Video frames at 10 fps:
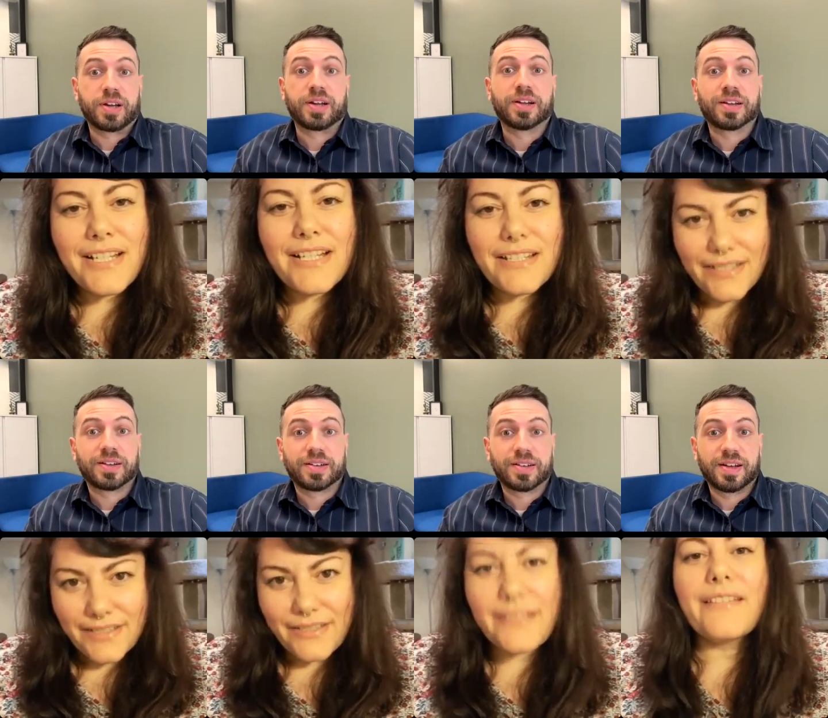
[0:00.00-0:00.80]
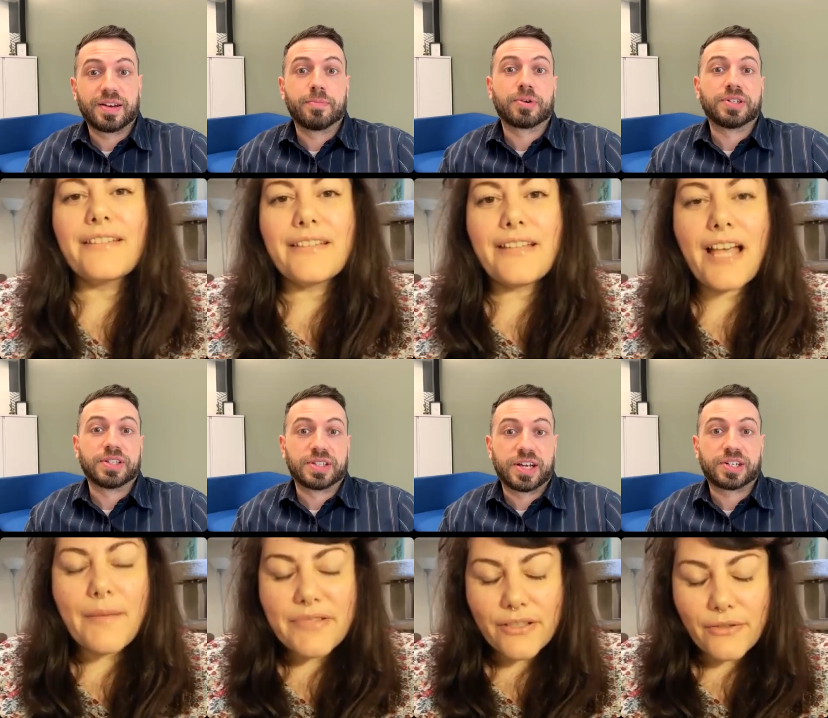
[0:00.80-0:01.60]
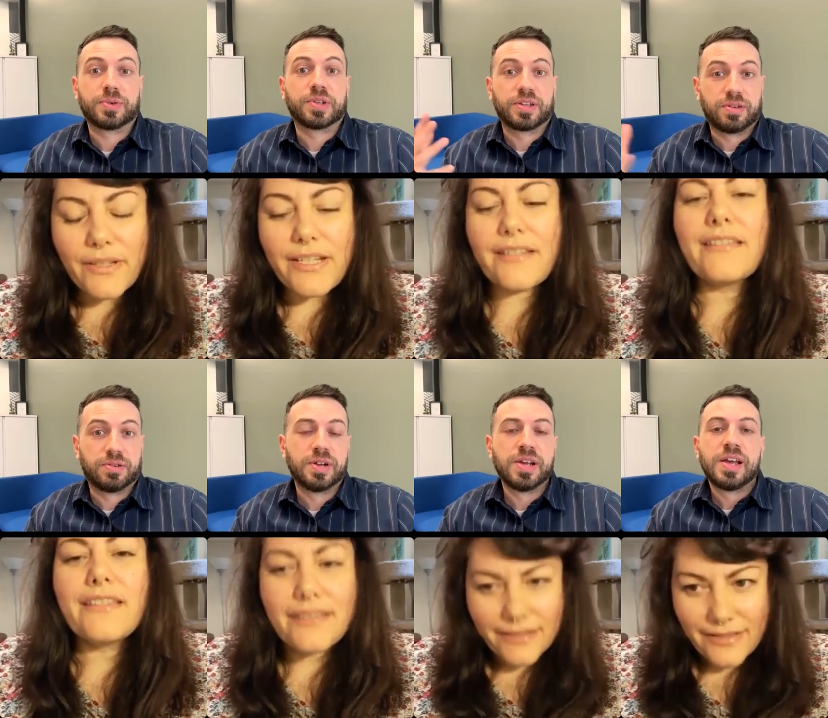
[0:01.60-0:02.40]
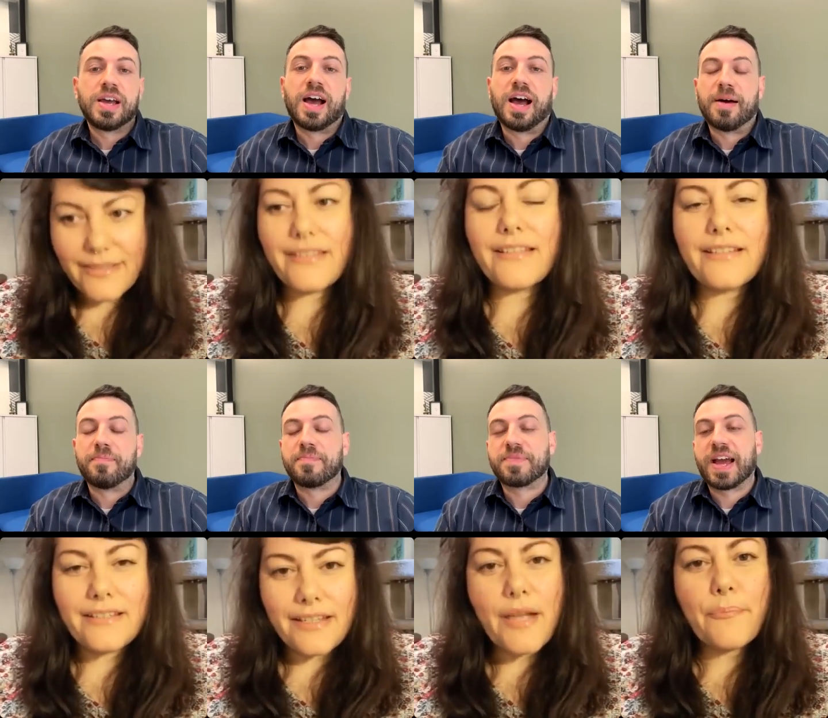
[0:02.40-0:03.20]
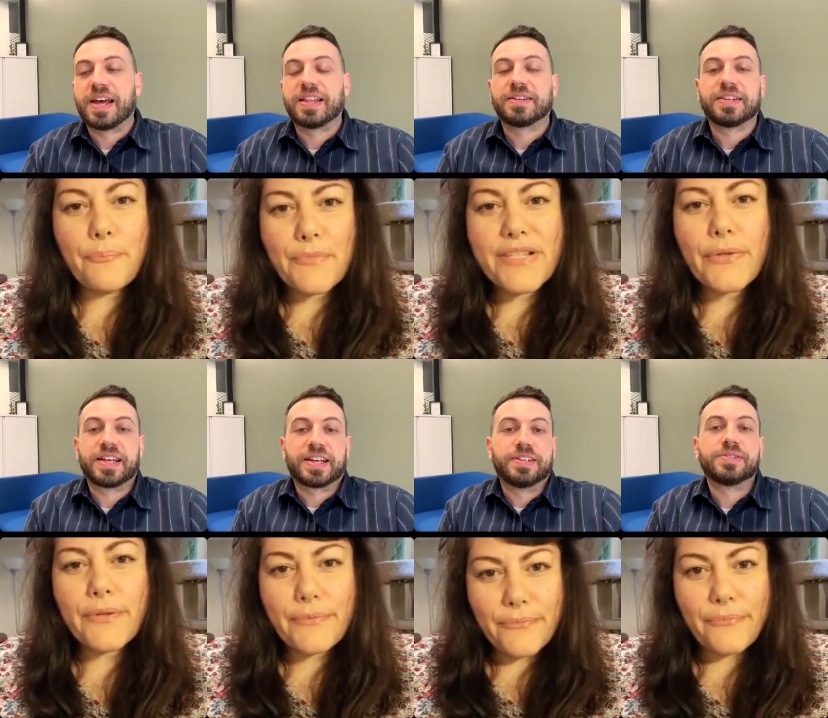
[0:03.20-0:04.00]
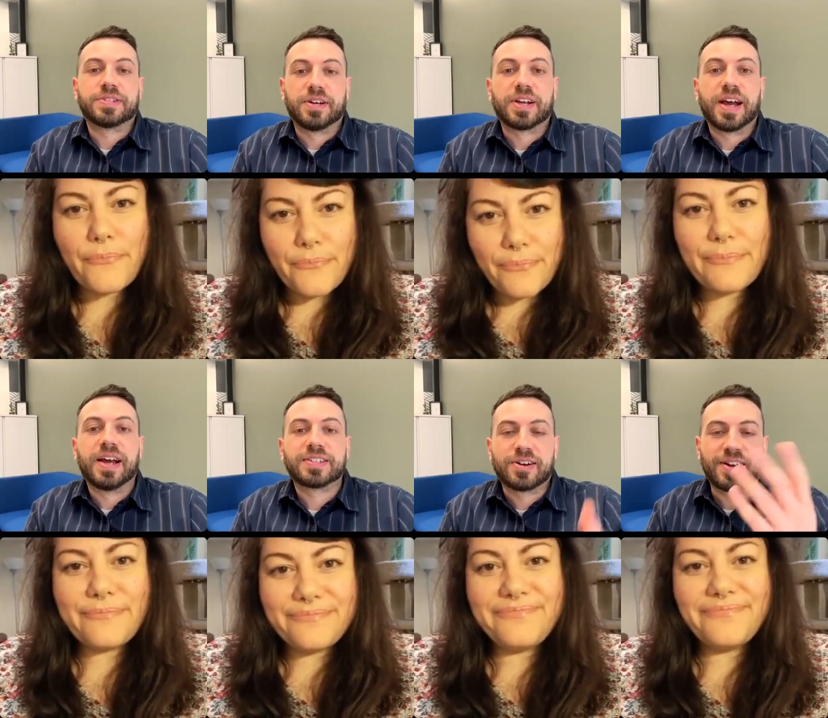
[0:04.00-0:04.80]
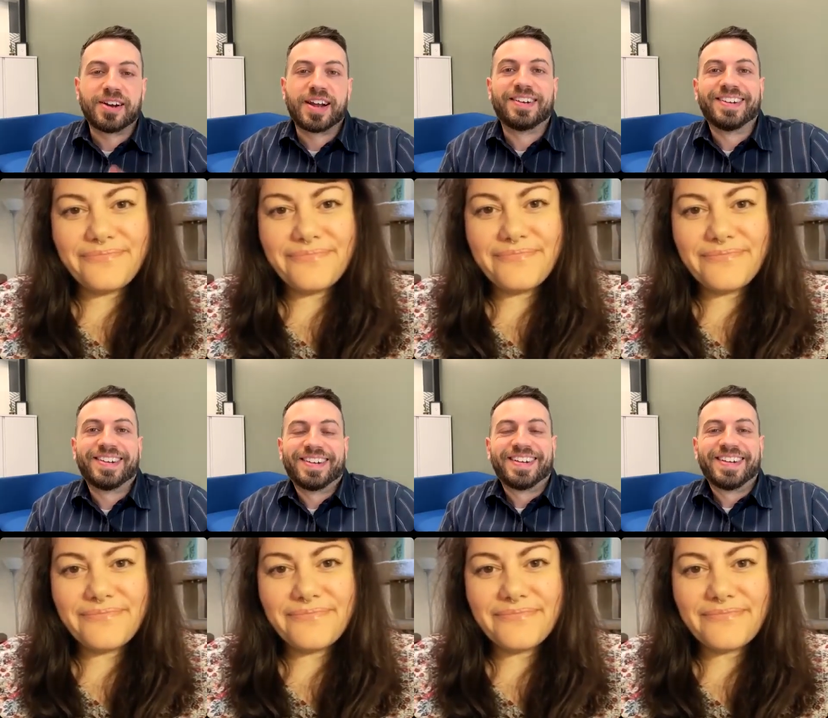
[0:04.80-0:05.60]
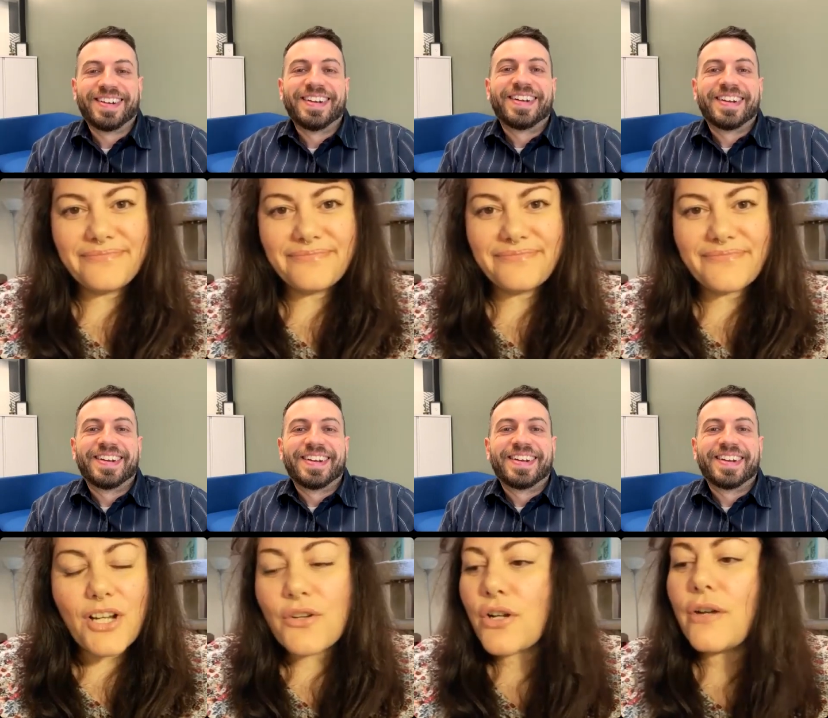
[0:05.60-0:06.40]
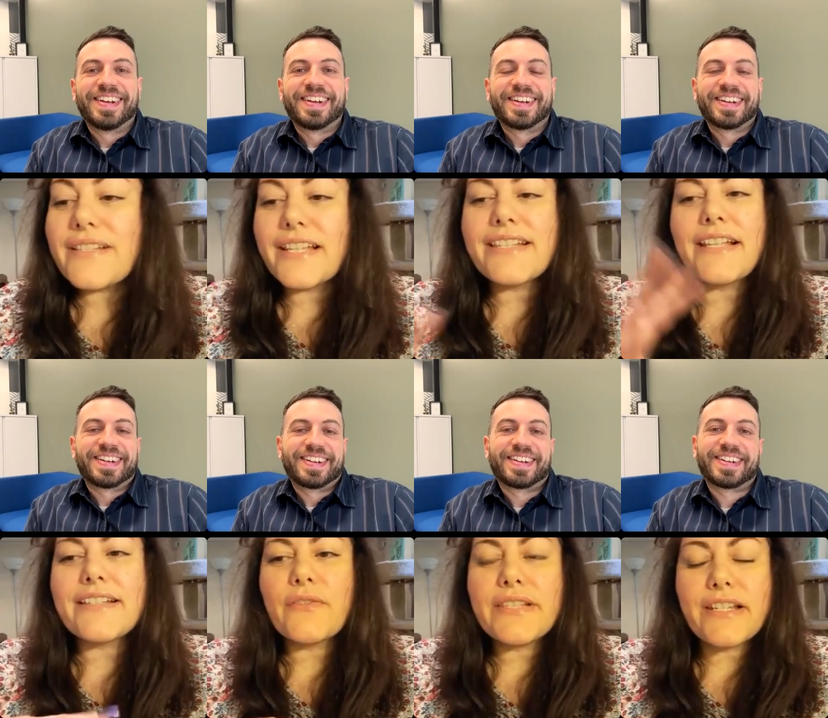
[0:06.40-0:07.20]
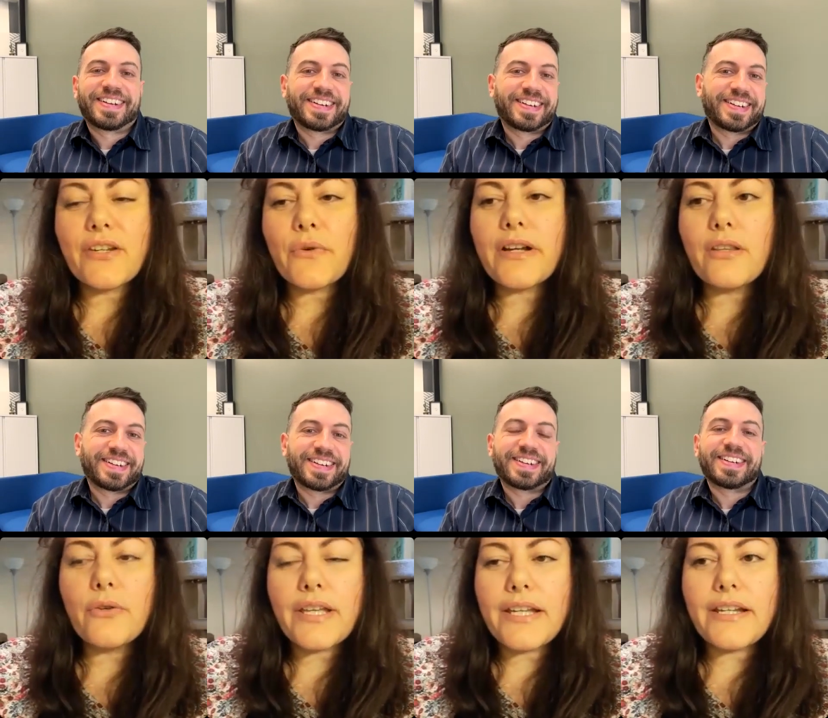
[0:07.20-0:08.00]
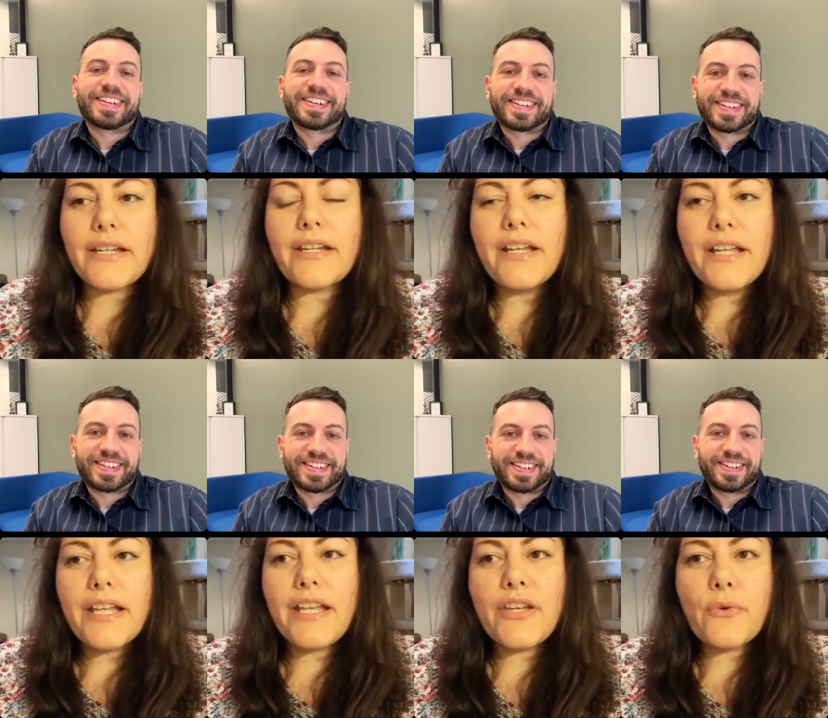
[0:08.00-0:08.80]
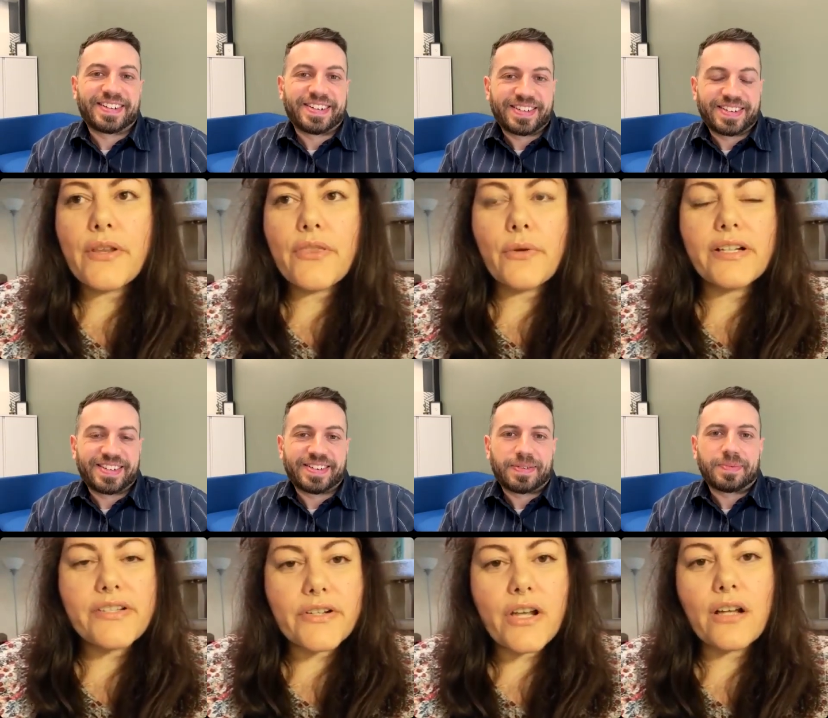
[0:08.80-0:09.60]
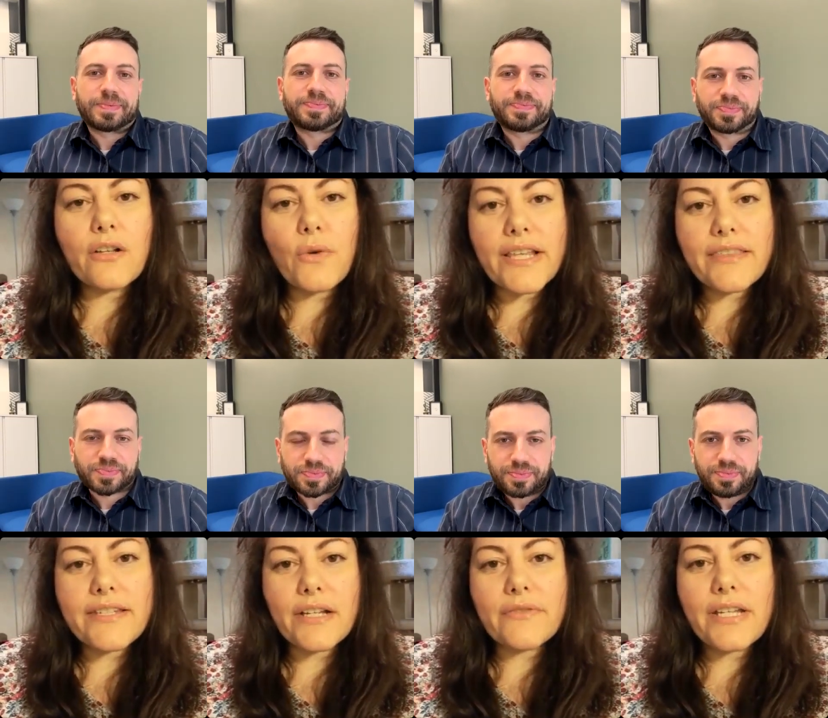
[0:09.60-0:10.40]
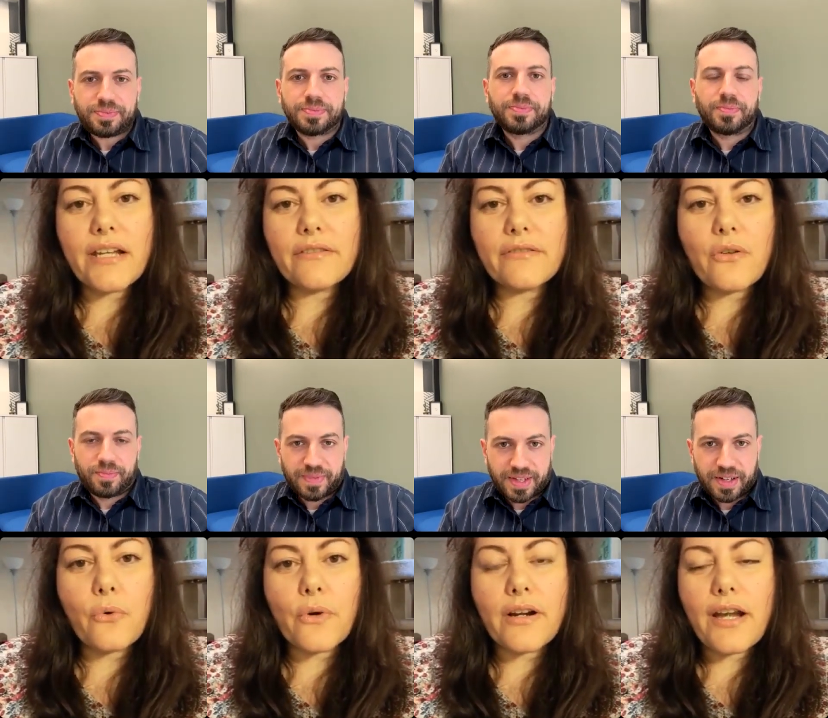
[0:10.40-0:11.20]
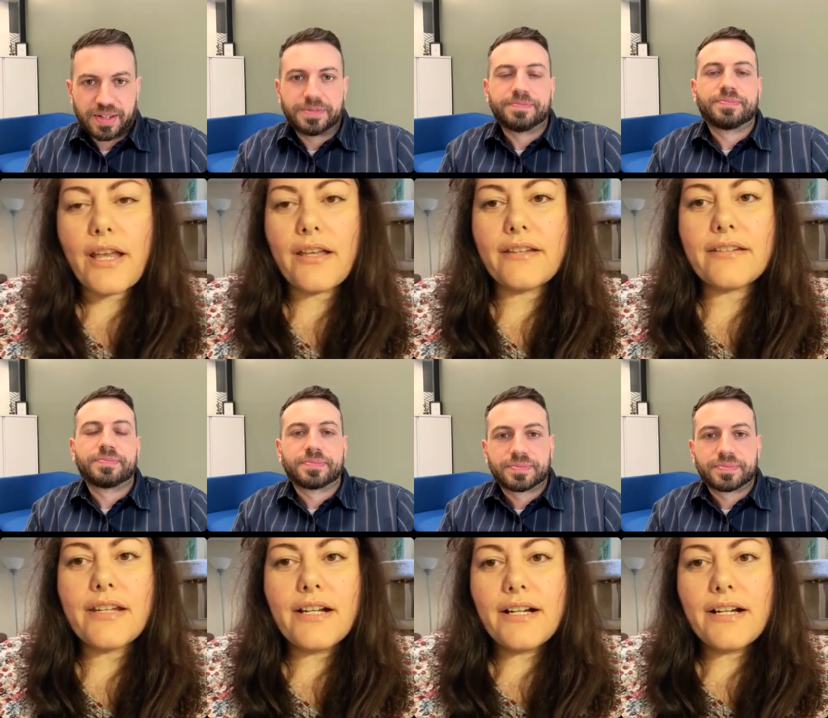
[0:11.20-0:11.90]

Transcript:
Speaker 1: a, an in-person interview, um, yeah, yeah they could do so. Yeah. Sorry, go ahead.
Speaker 2: Oh no, I was going to say so it's in North, located in, in North York, so not quite the downtown core. And